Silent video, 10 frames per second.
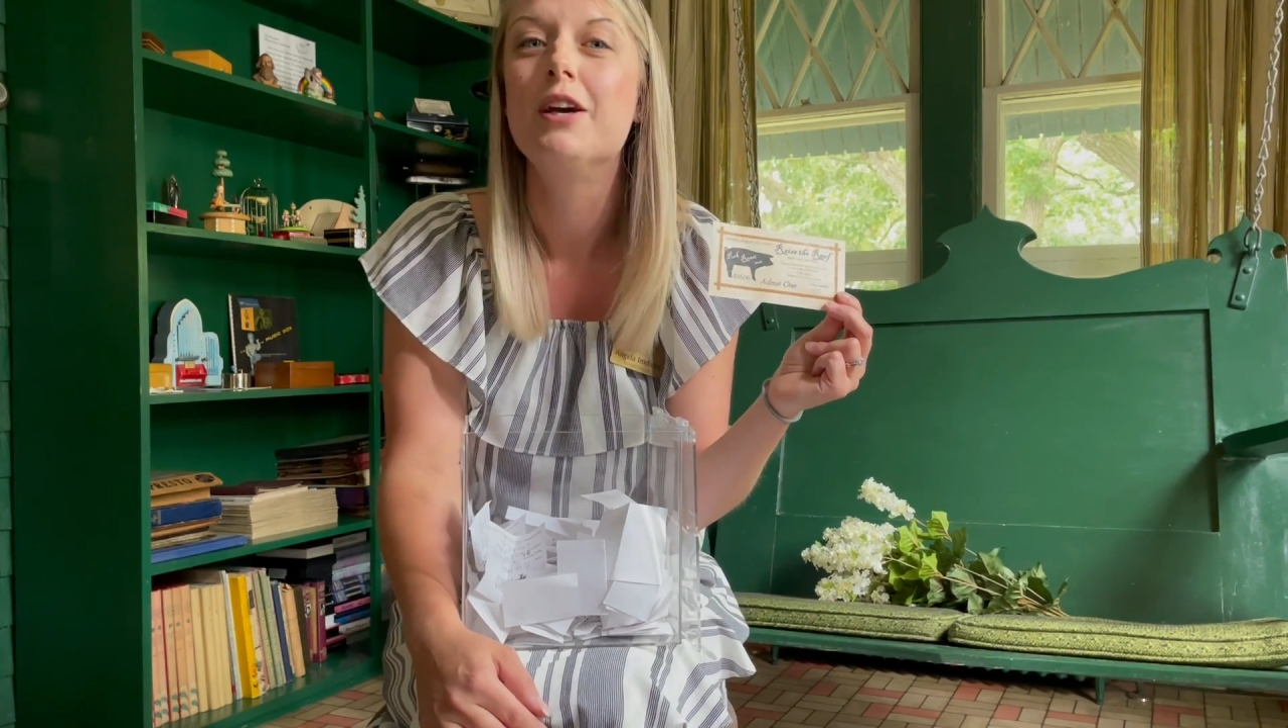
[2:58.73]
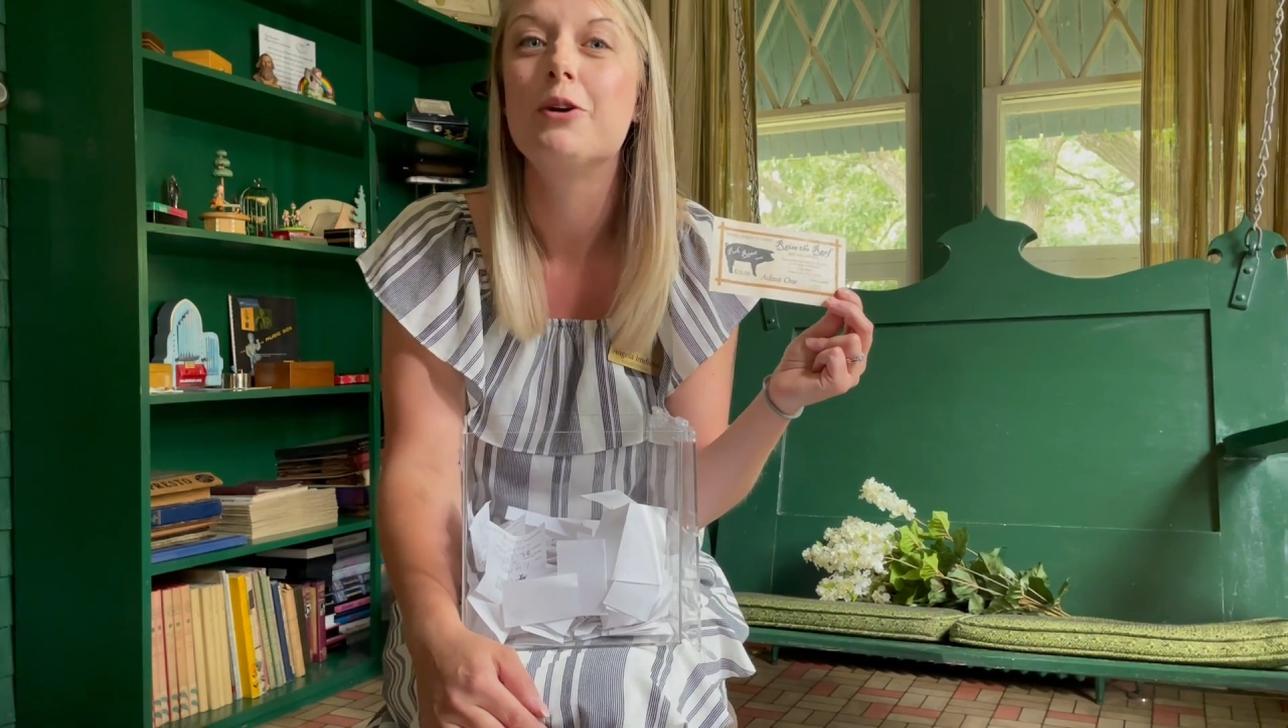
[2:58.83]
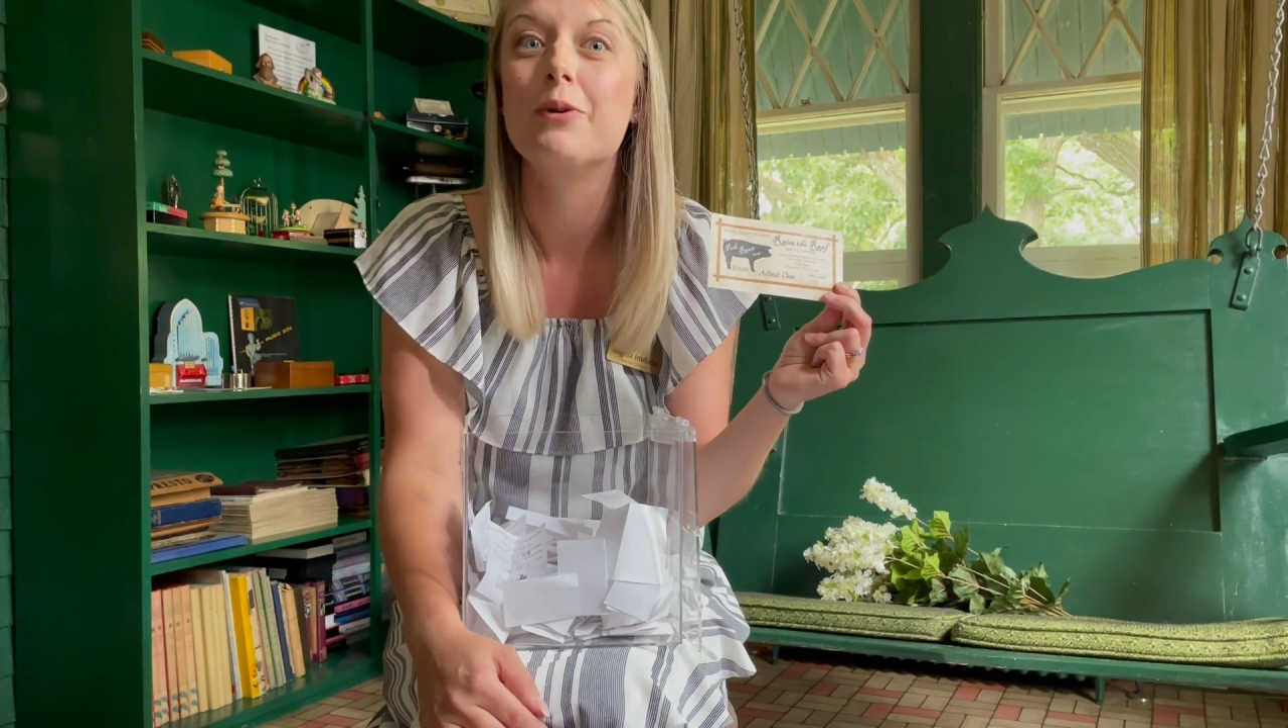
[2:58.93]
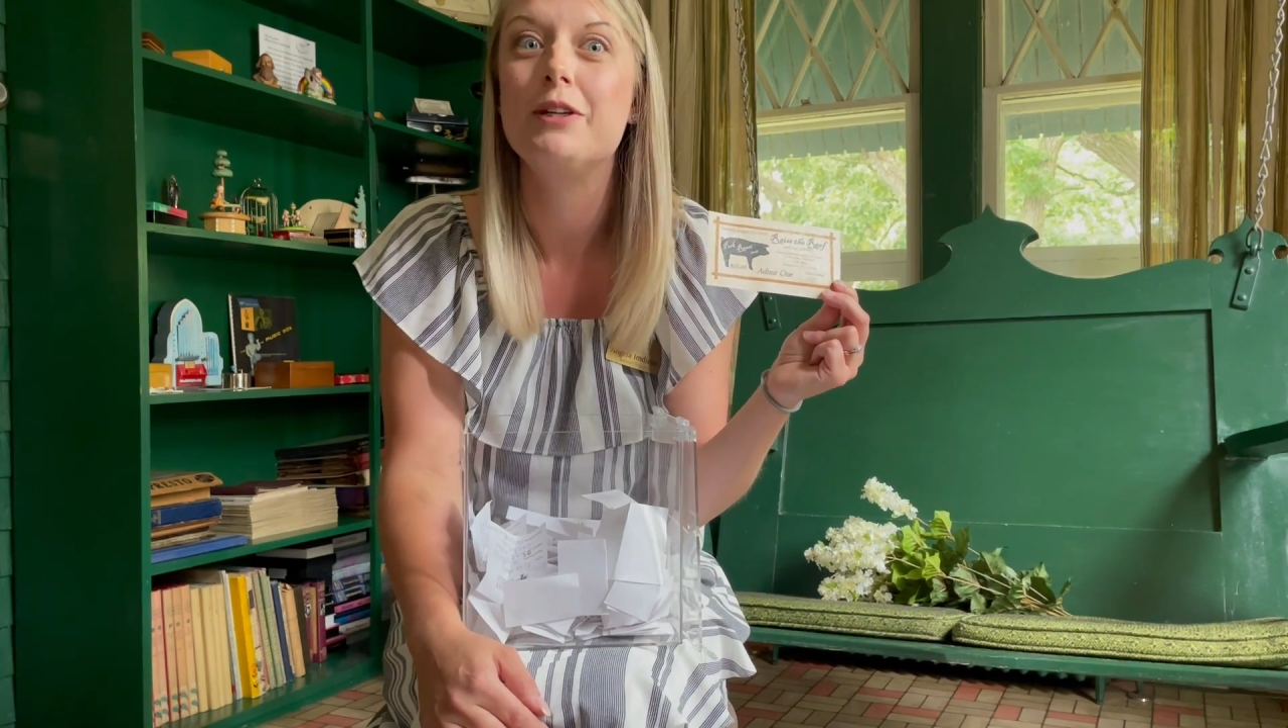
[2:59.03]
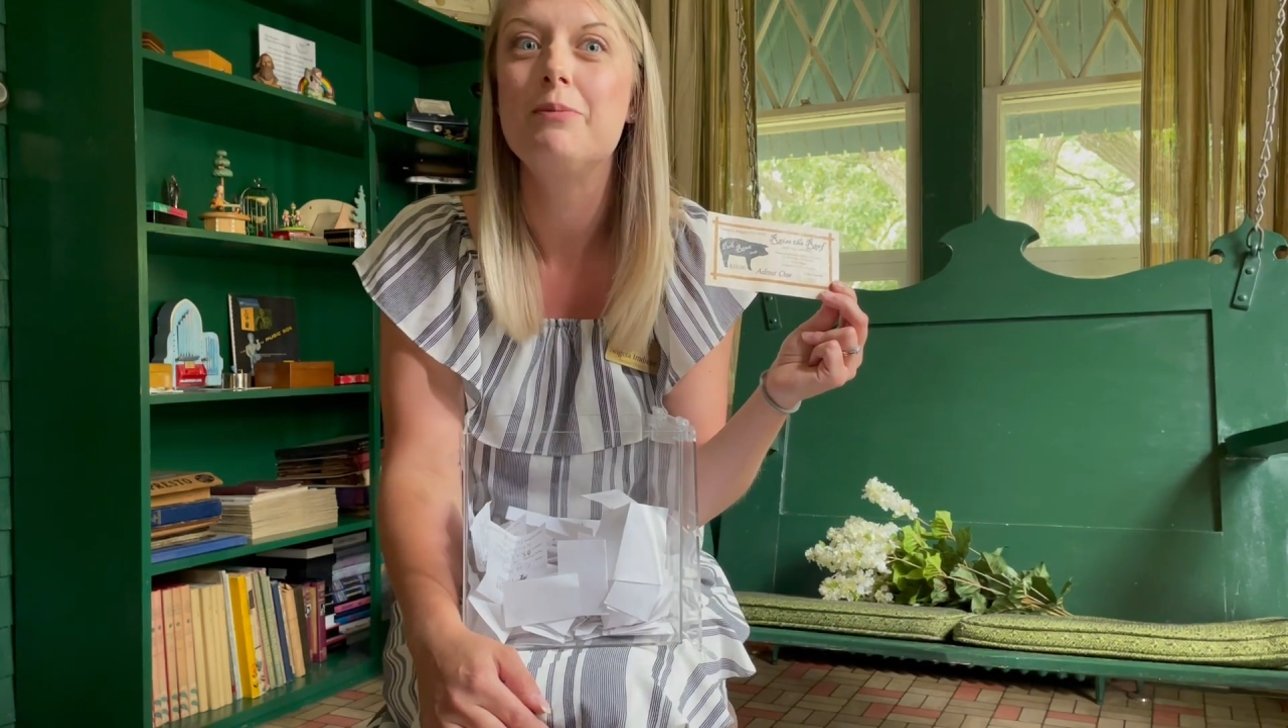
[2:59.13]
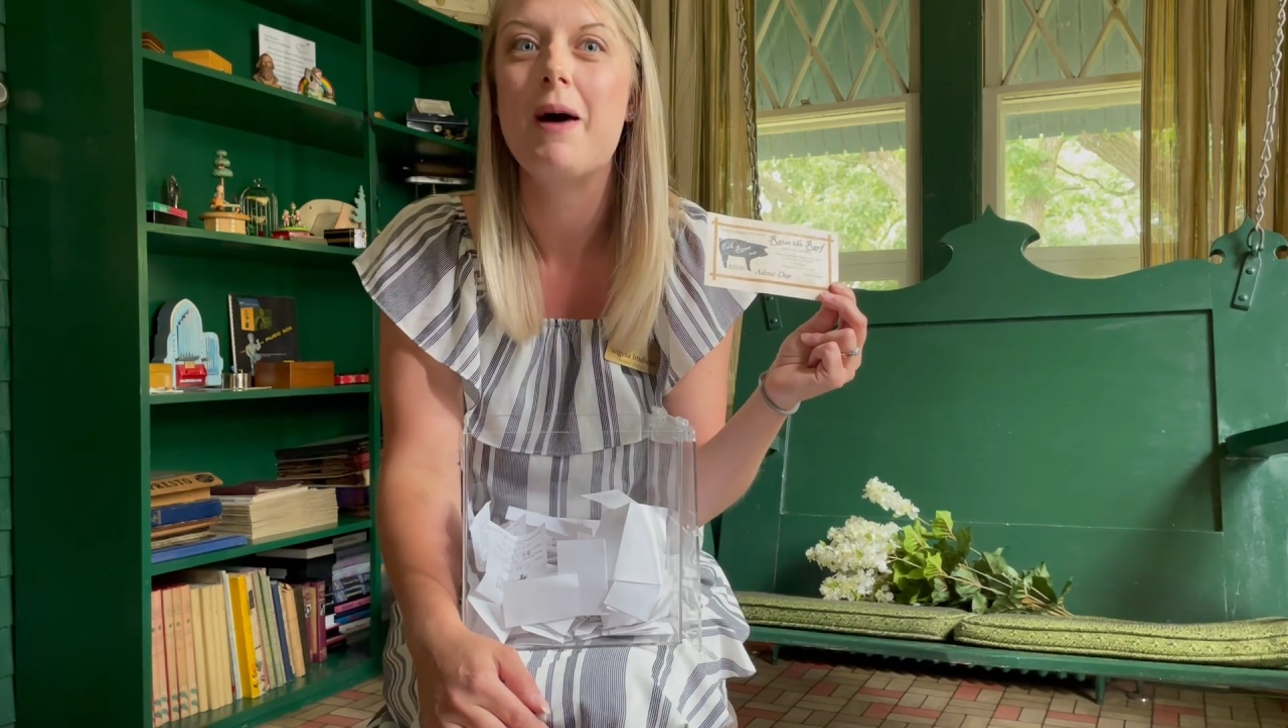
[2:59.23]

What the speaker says: grilled